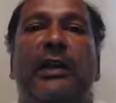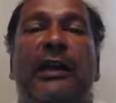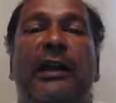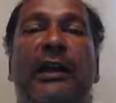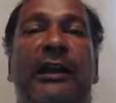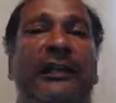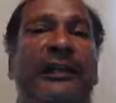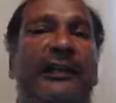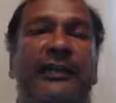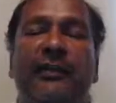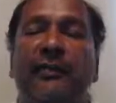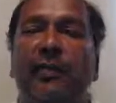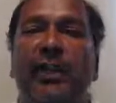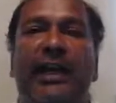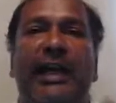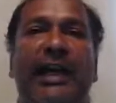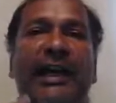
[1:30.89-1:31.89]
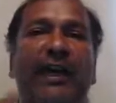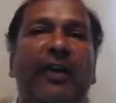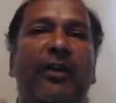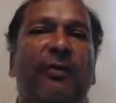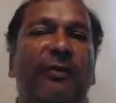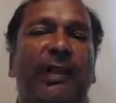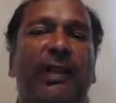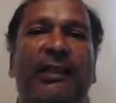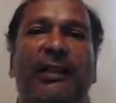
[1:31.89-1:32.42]
And this is what I
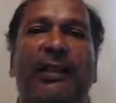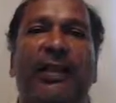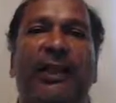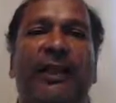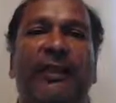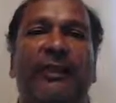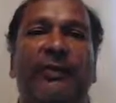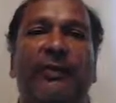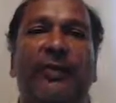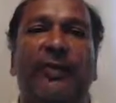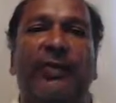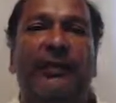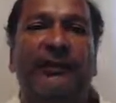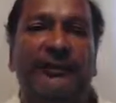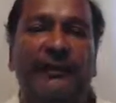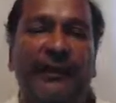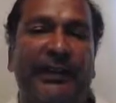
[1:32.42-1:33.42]
help my clients with,